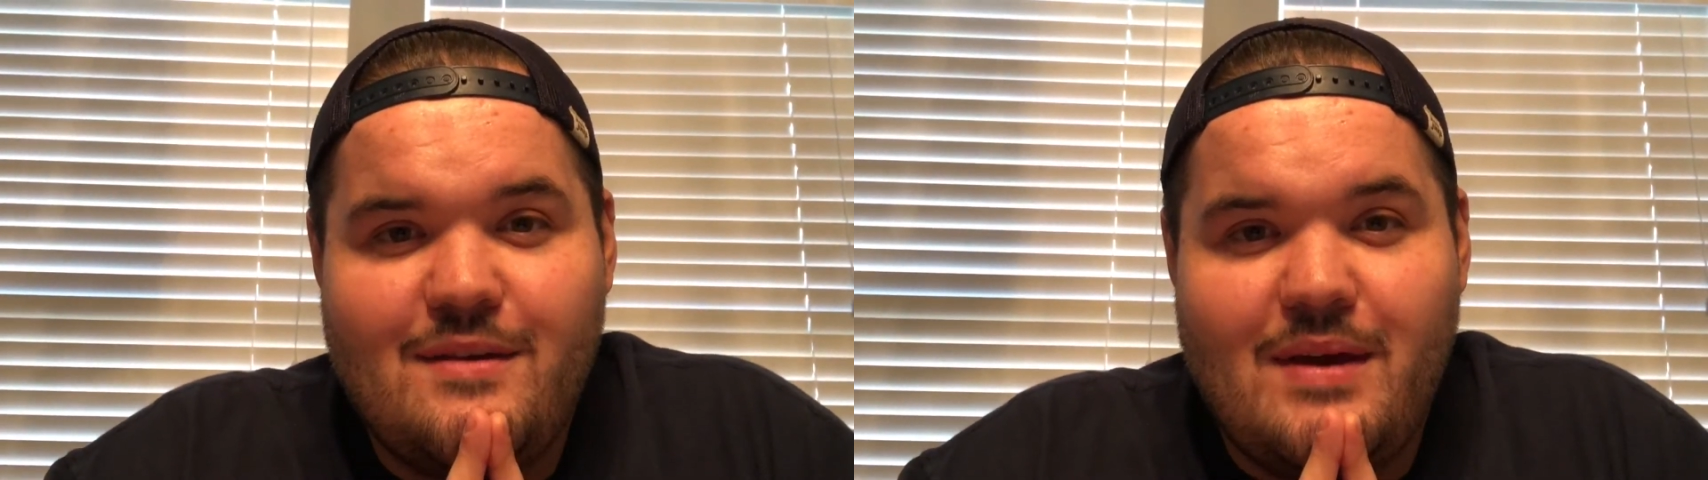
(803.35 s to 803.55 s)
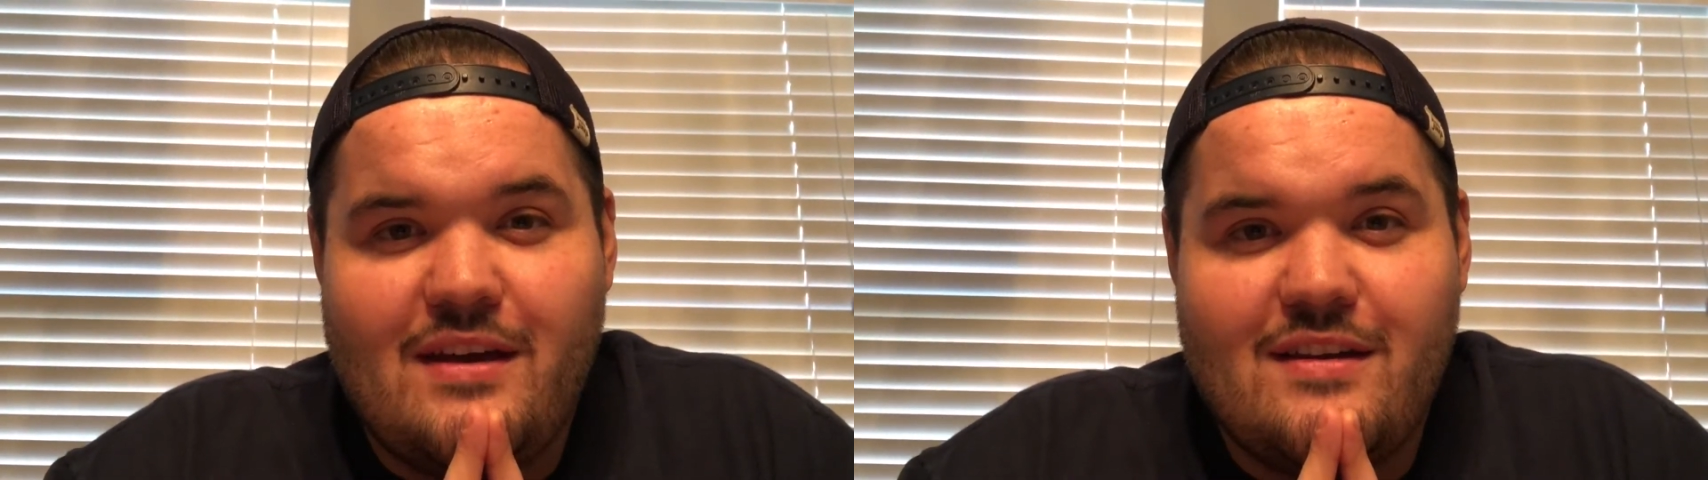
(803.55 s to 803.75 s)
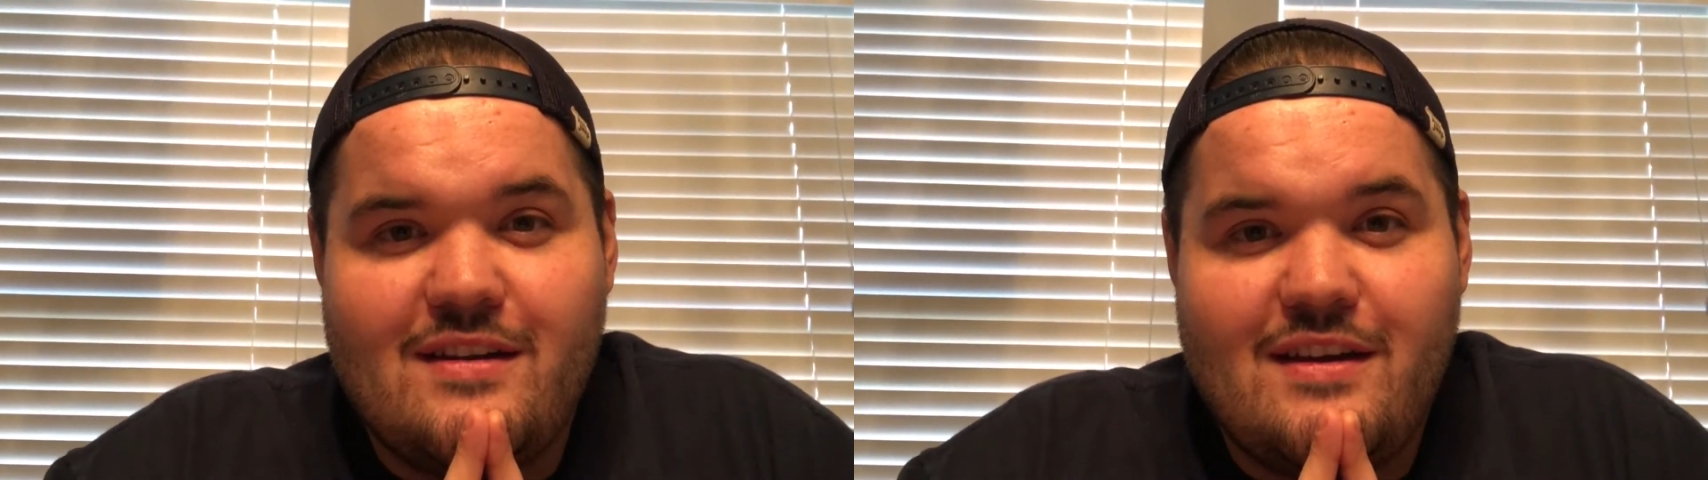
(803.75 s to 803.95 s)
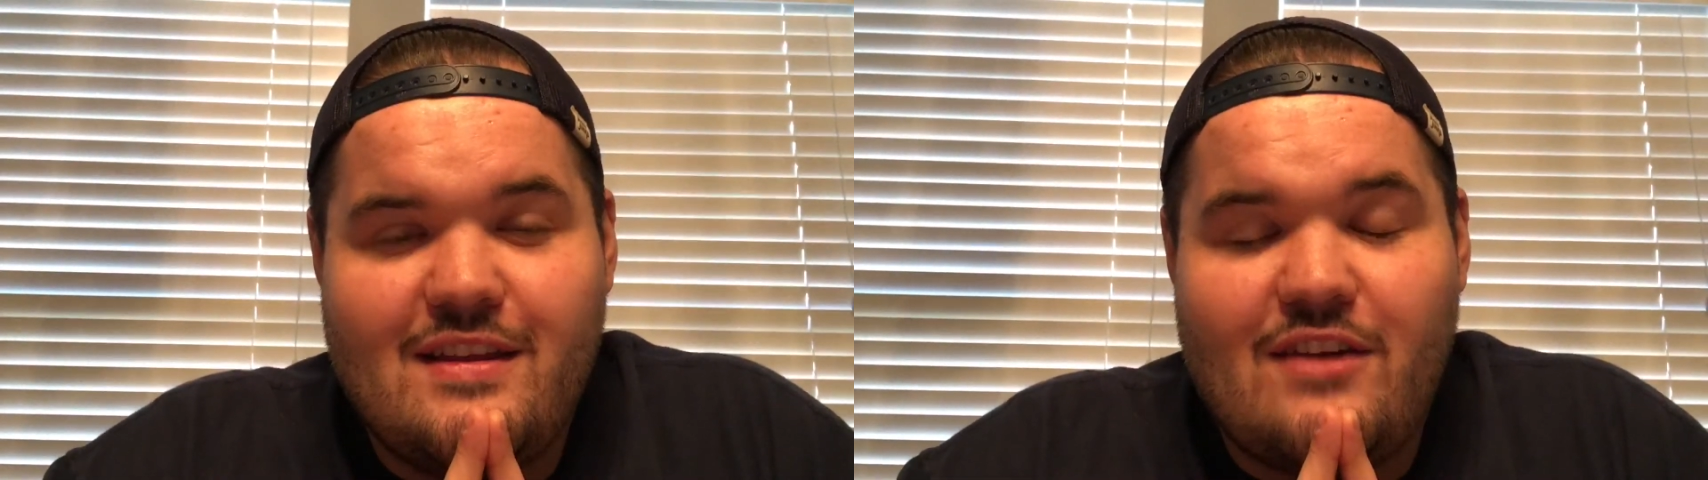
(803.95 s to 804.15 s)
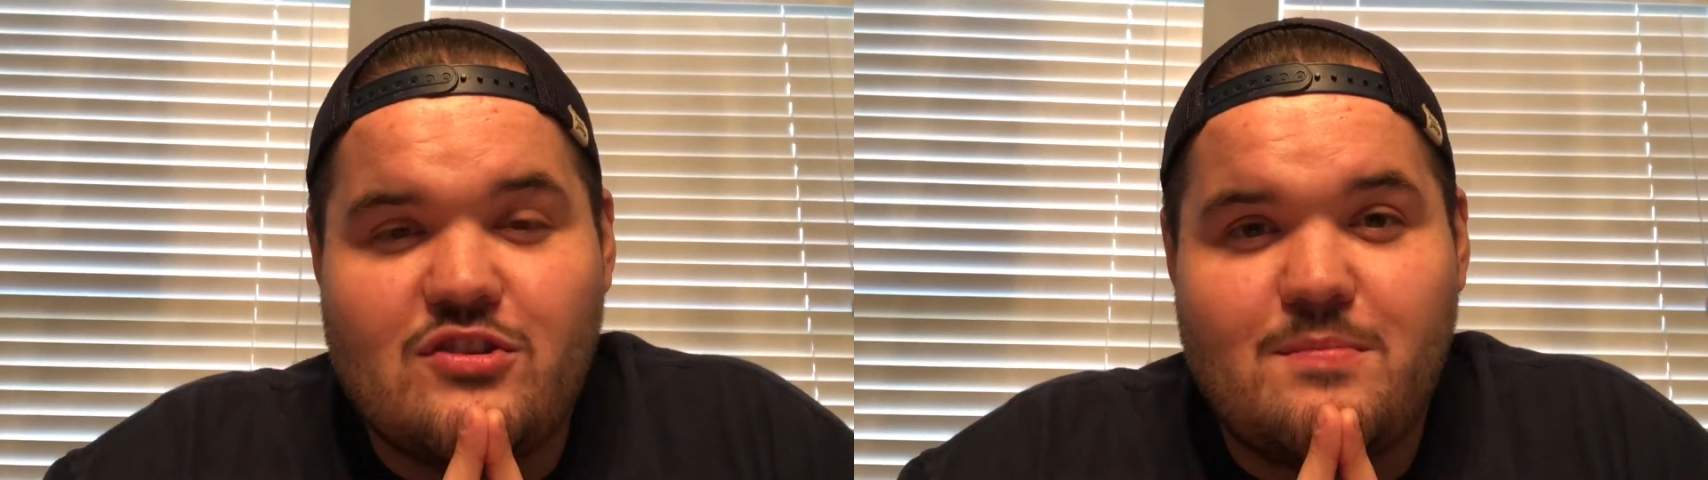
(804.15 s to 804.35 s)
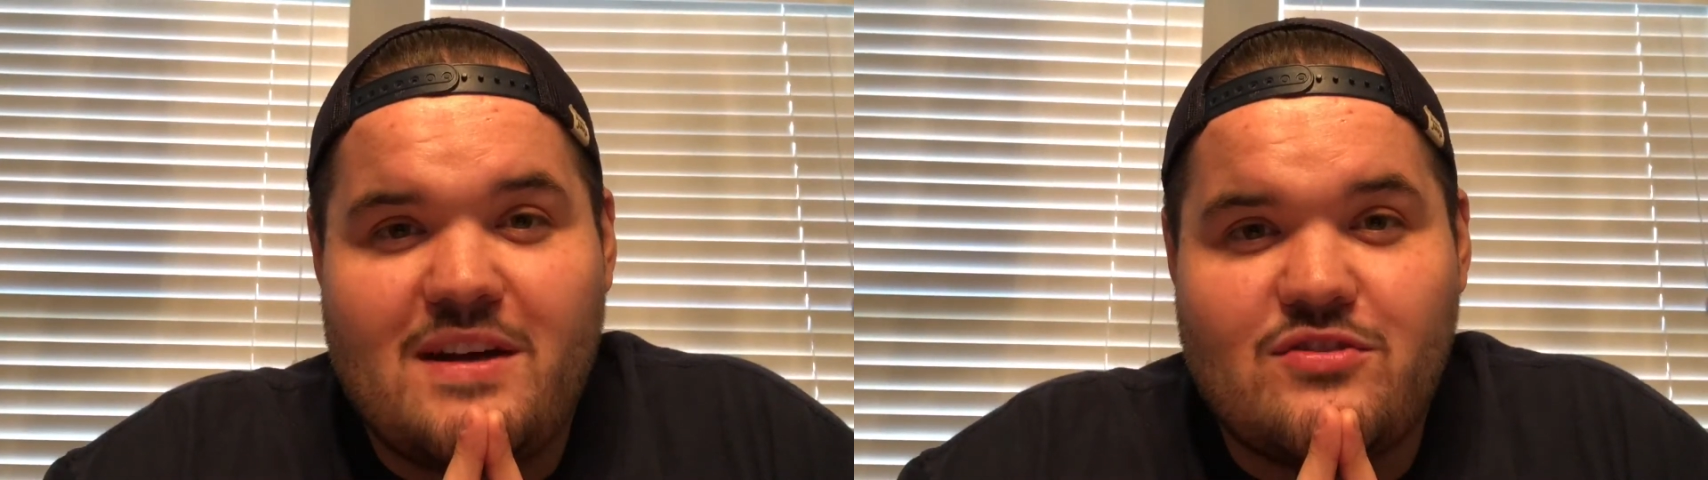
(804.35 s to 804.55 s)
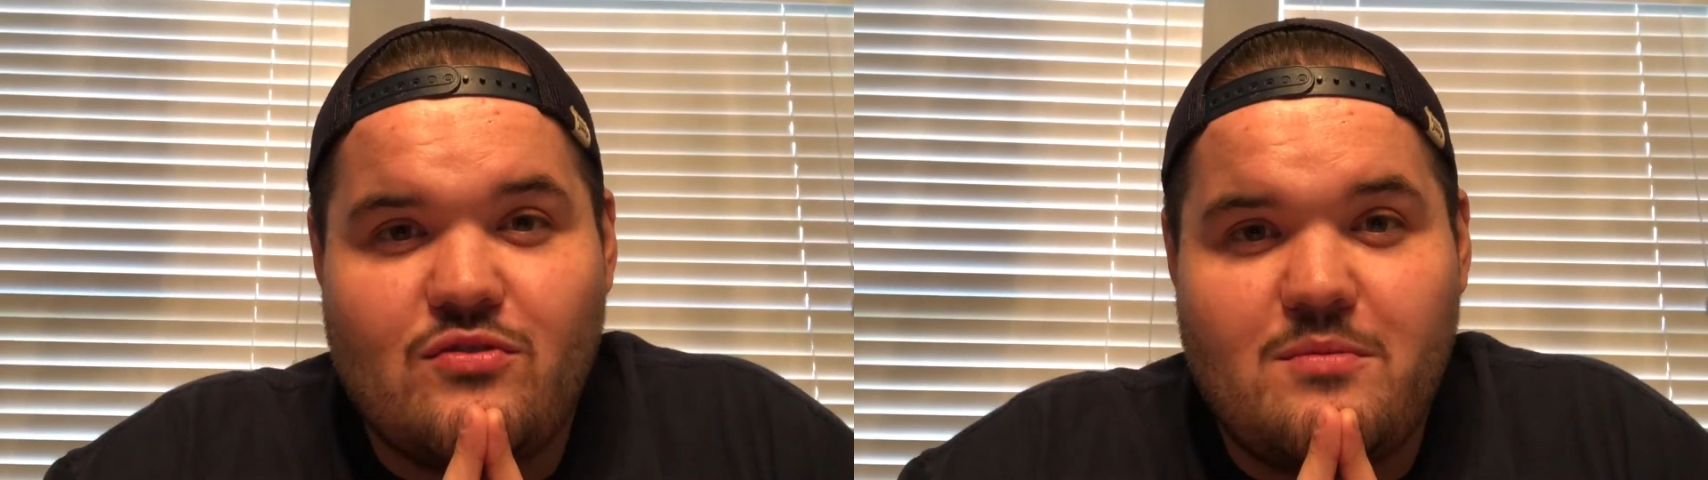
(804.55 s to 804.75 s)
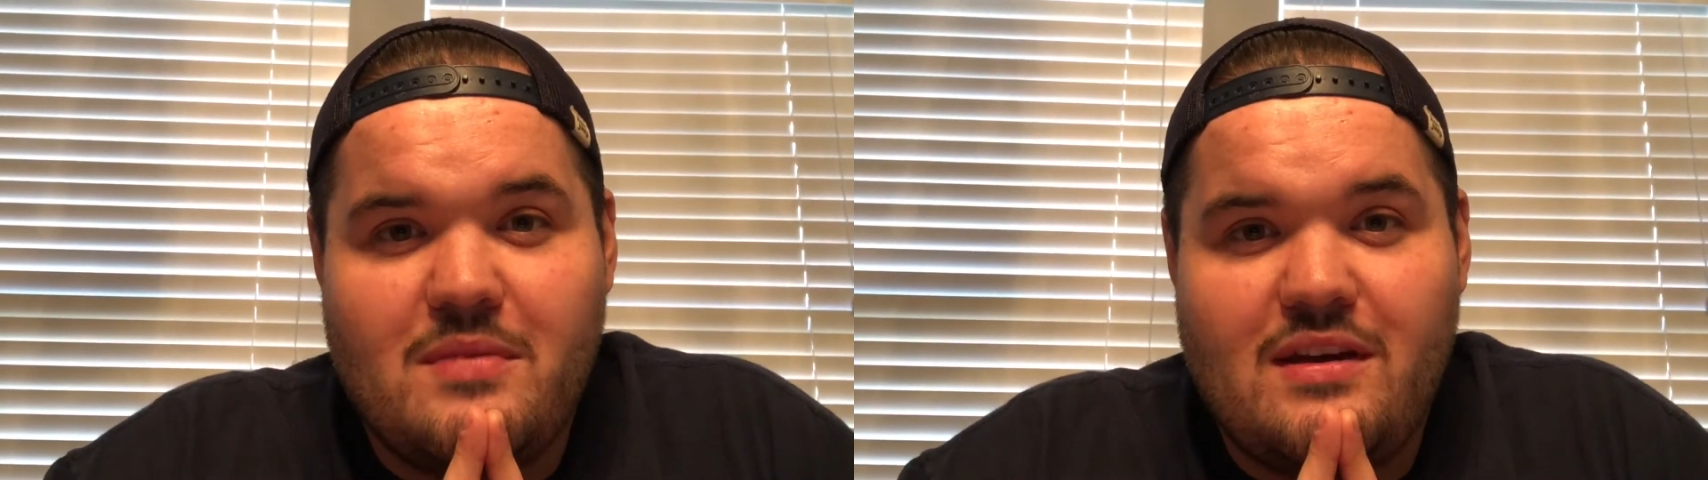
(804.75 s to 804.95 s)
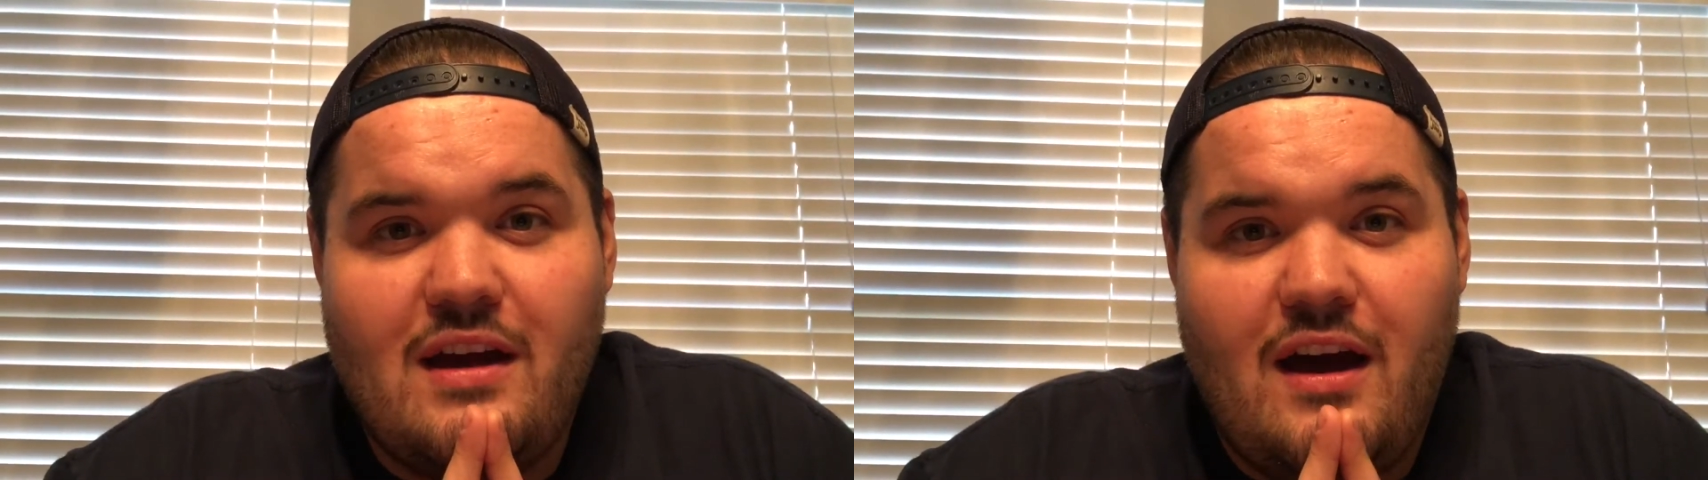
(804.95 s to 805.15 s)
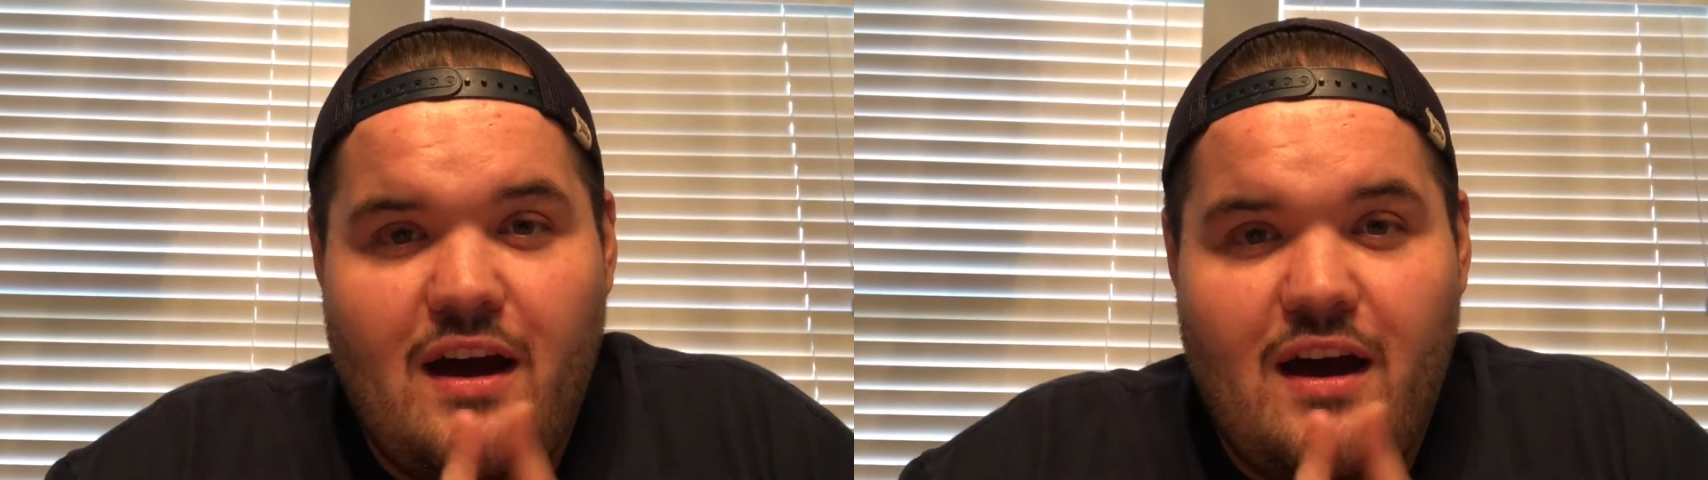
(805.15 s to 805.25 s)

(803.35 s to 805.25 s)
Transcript: And that was special to me.